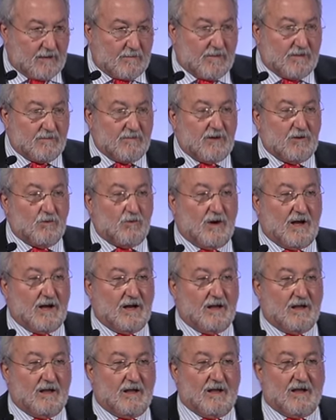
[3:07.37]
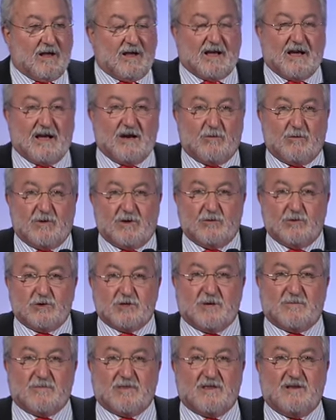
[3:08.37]
But meanwhile, can we do
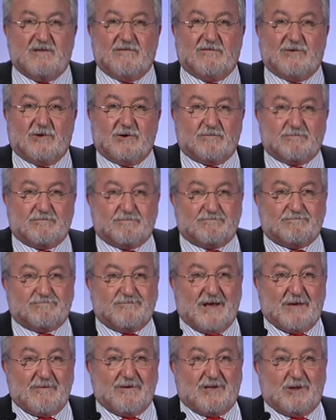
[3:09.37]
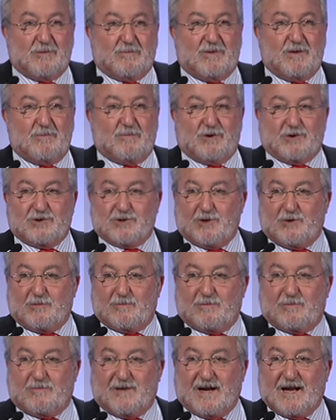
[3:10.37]
something for diabetic people? So
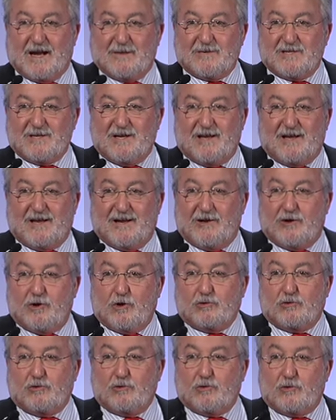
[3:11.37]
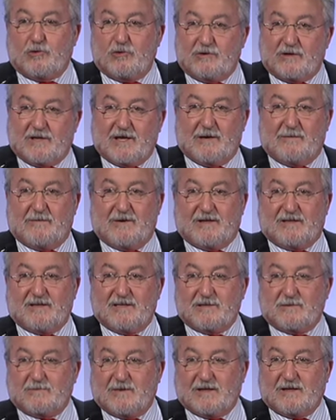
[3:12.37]
perhaps not to cure
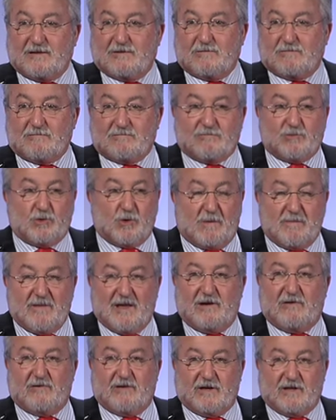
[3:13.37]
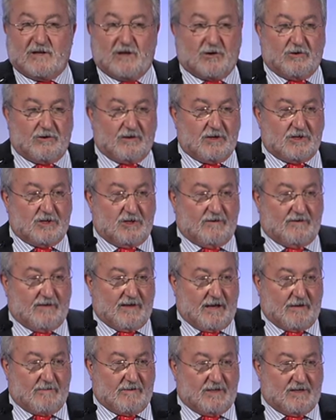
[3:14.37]
diabetes, but to ameliorate the condition of
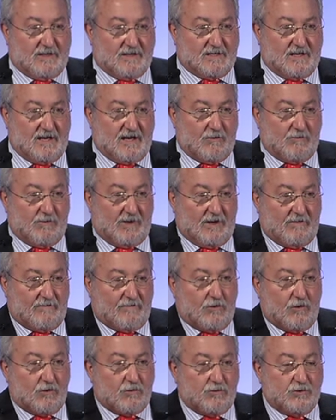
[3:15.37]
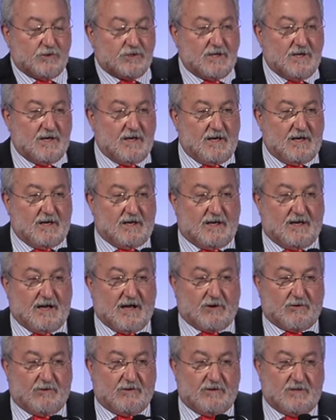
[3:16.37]
diabetes. And I will focus in
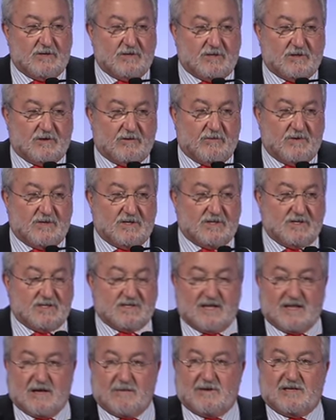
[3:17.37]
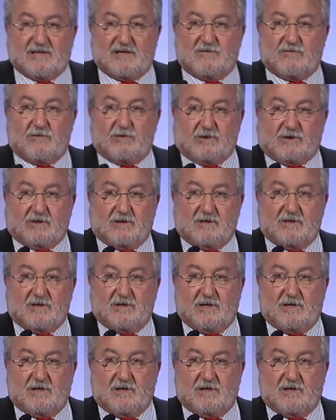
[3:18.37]
a condition which is the diabetic foot.